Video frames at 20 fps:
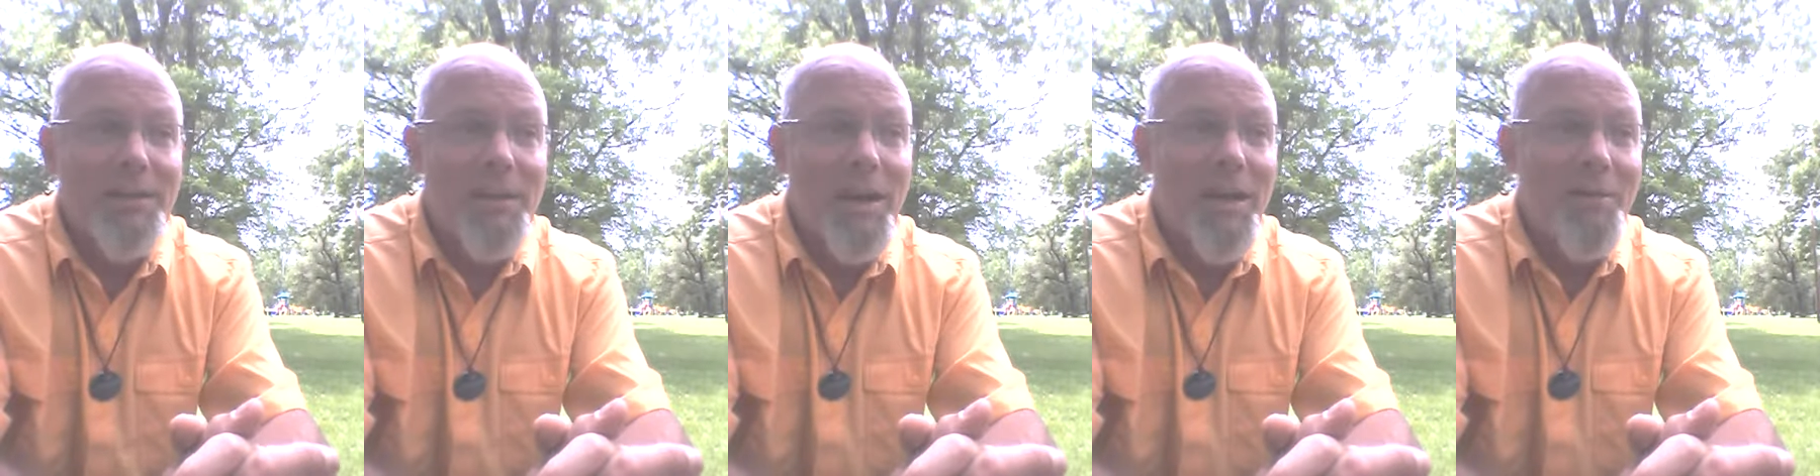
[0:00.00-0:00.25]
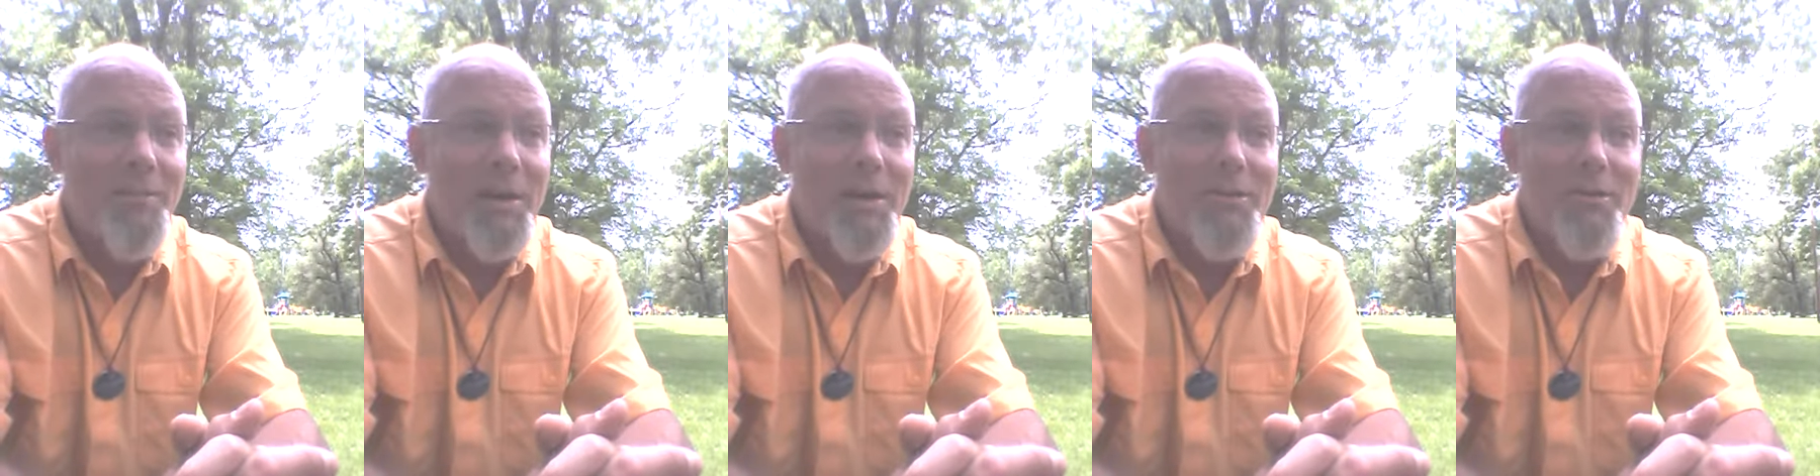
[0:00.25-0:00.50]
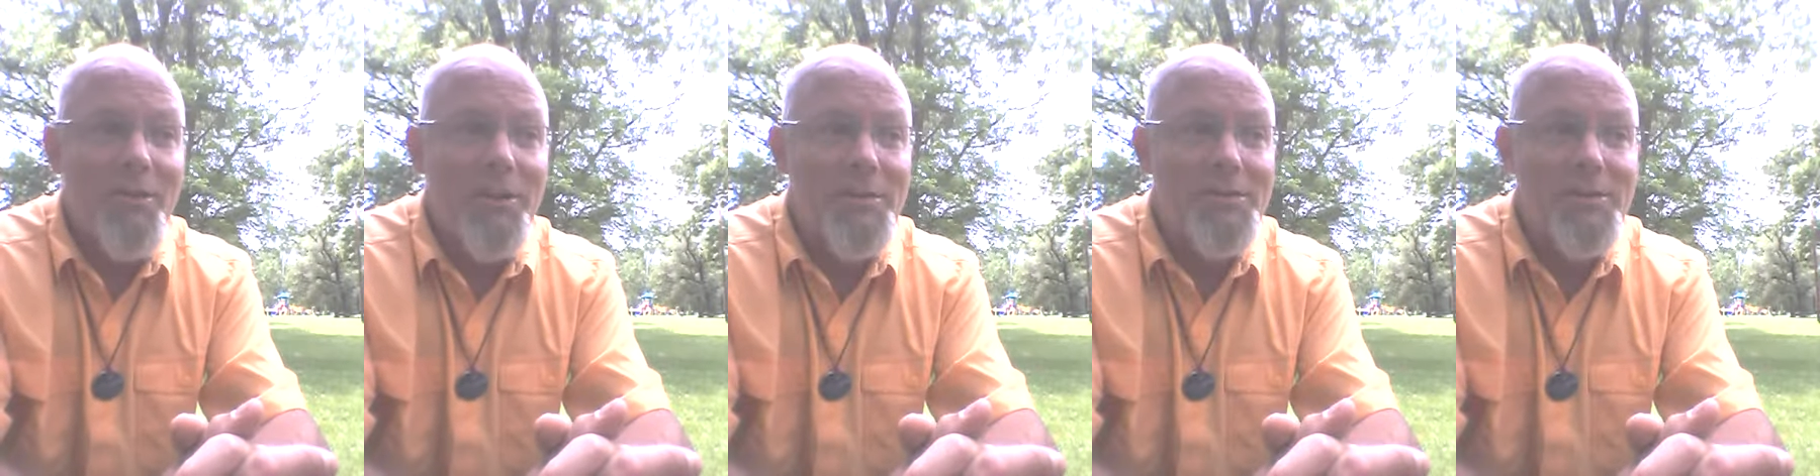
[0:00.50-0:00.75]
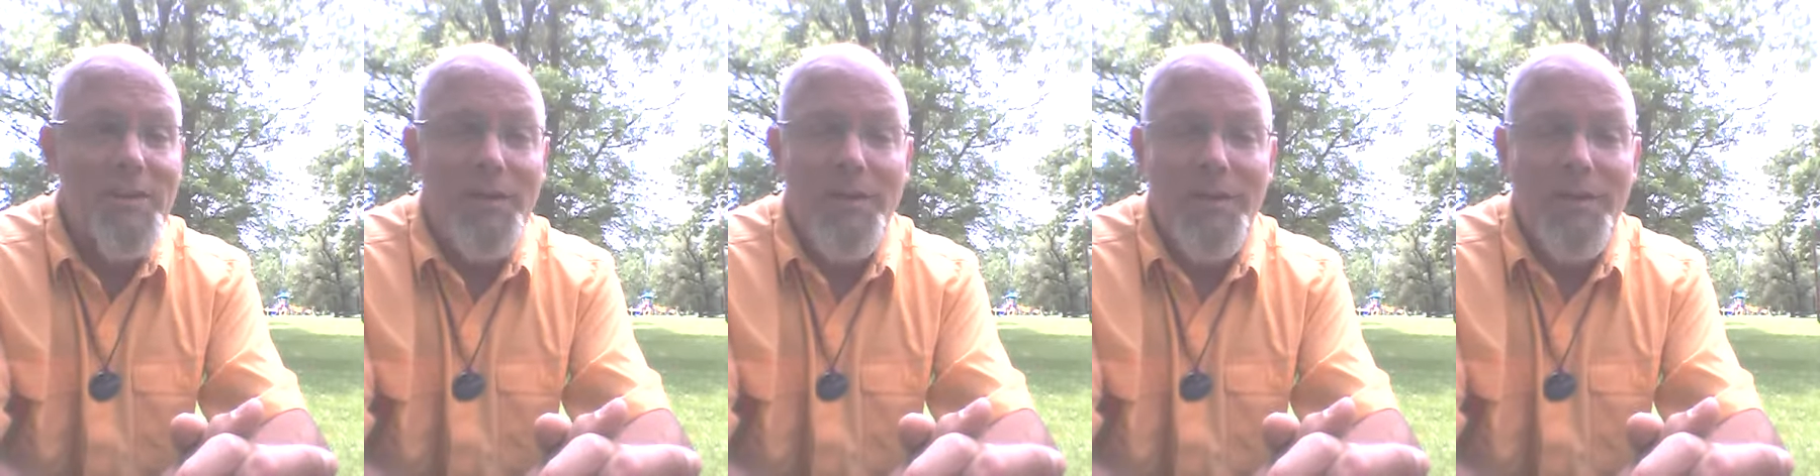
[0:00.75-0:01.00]
how my
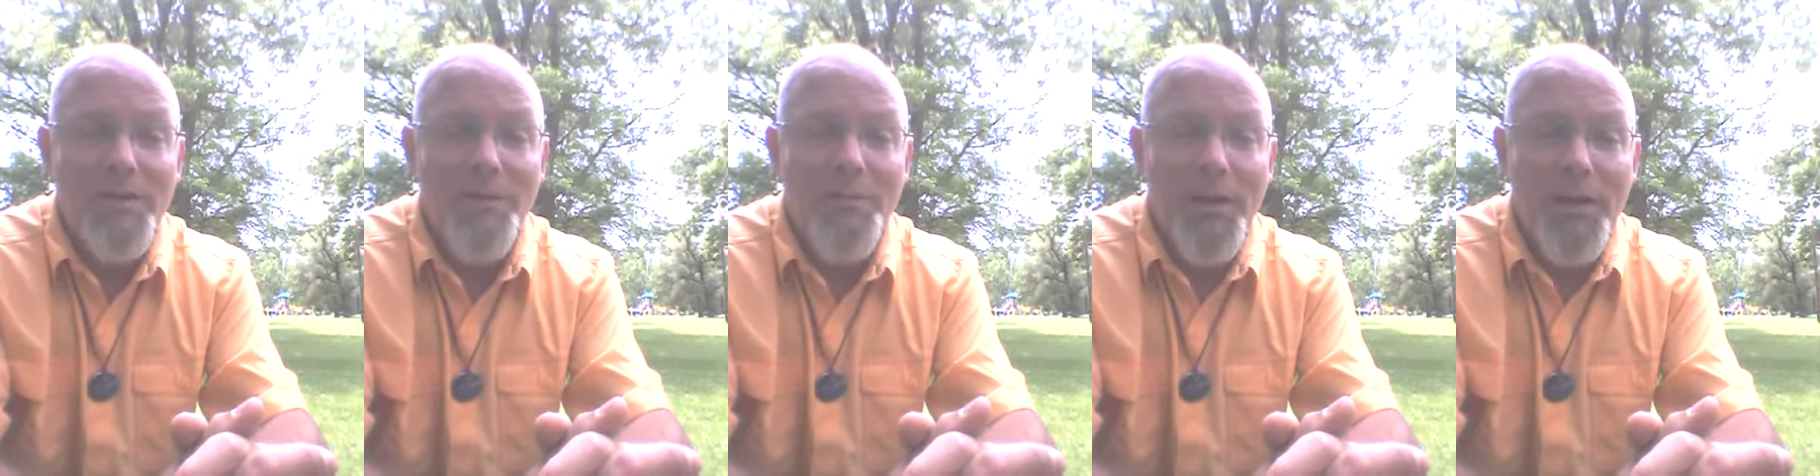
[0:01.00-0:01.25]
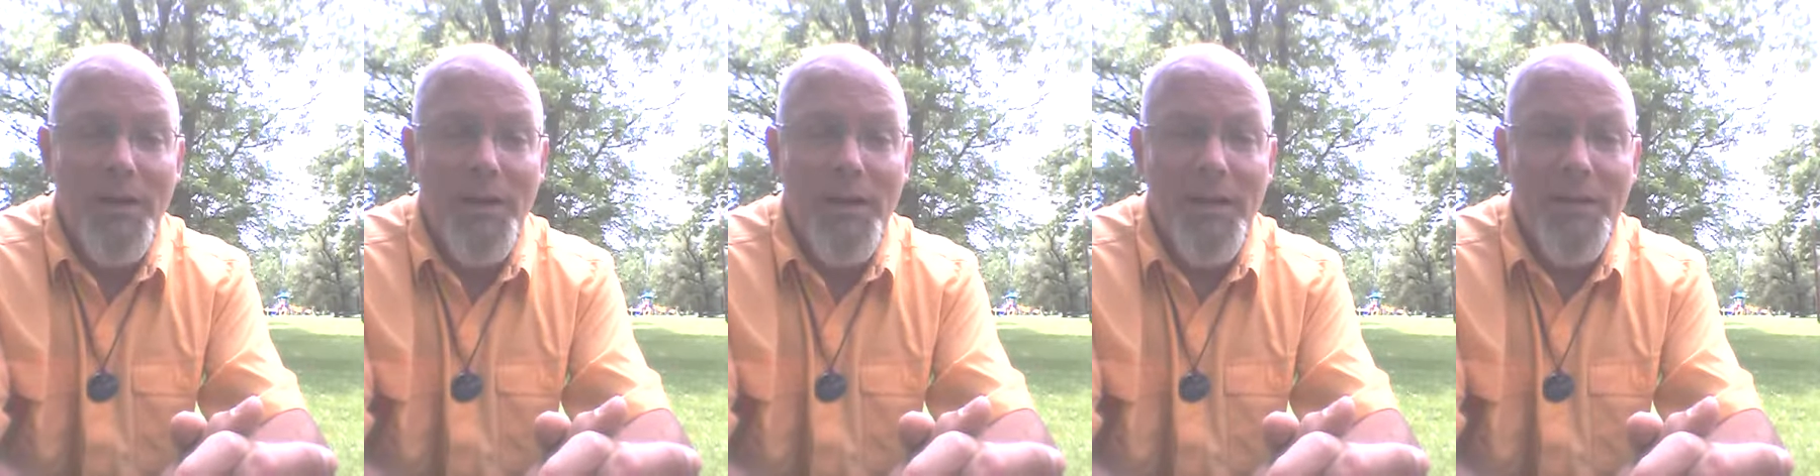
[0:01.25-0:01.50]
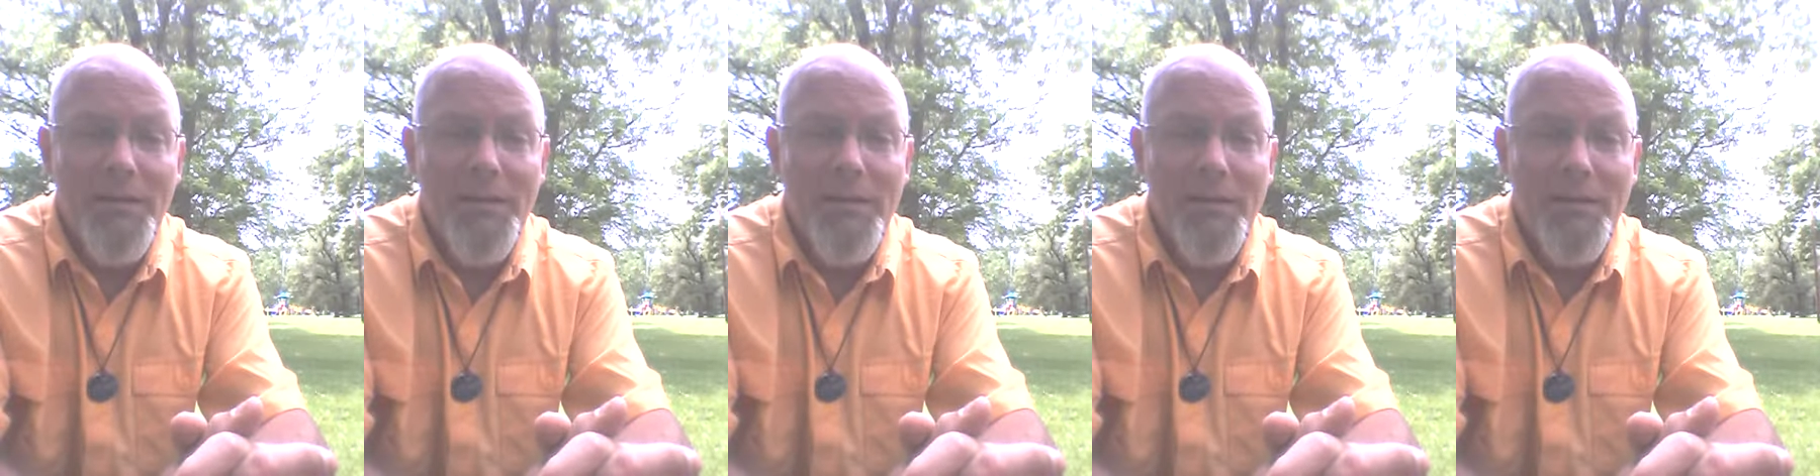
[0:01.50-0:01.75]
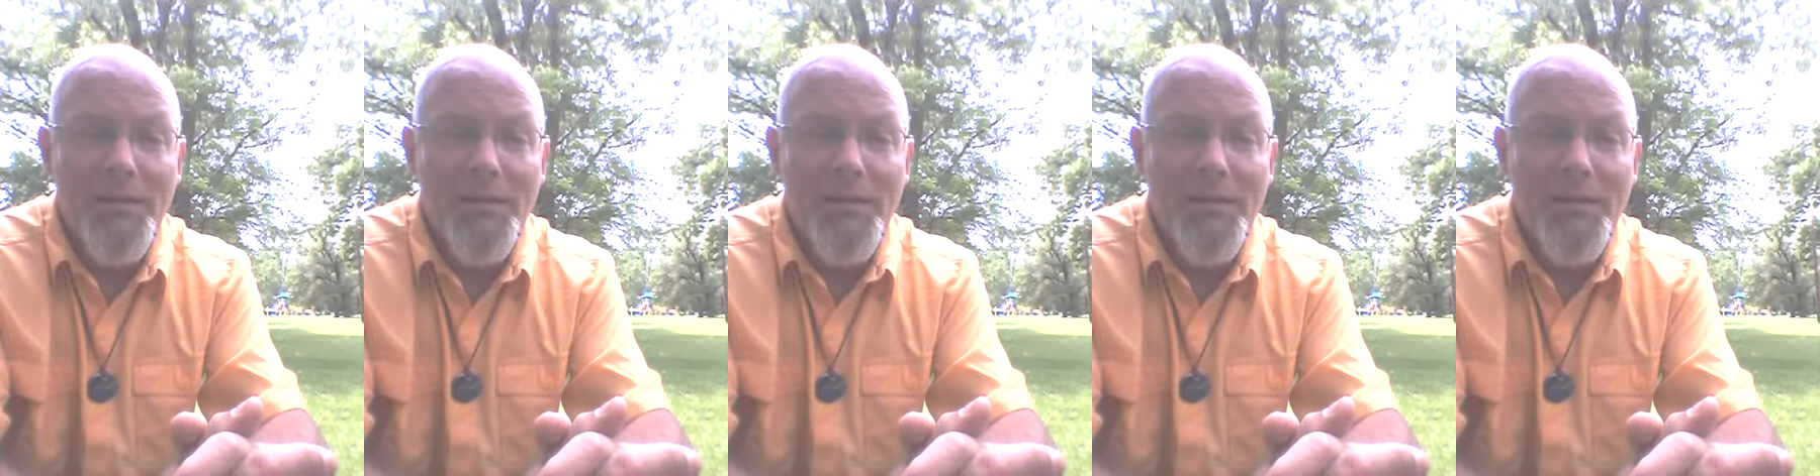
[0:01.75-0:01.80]
thoughts get into my head,